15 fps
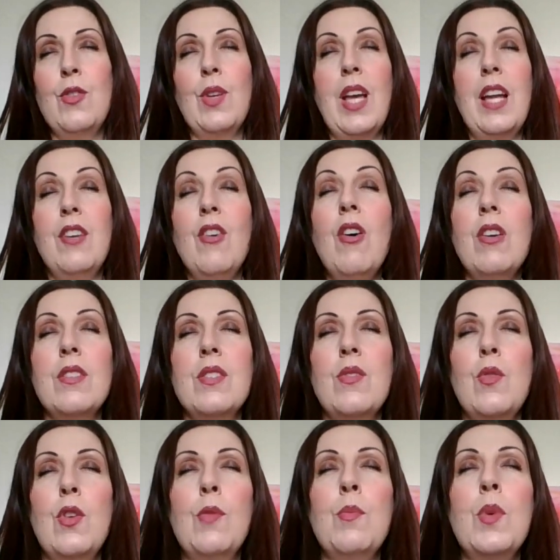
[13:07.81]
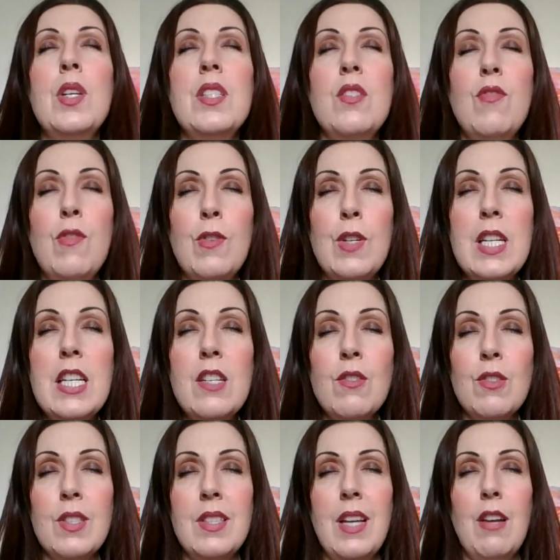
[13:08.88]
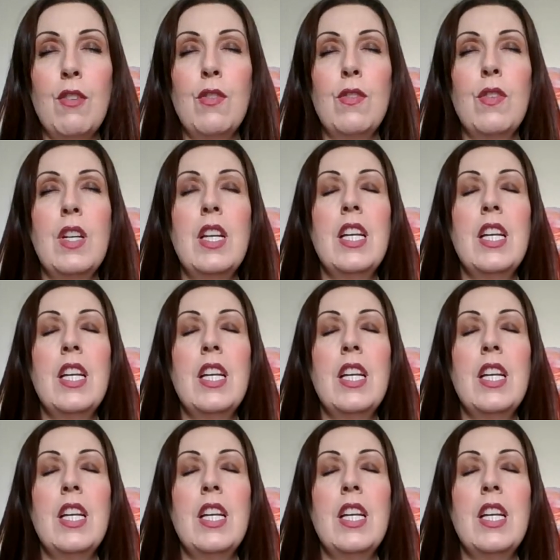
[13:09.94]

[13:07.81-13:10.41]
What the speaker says: You cannot. So you must free yourself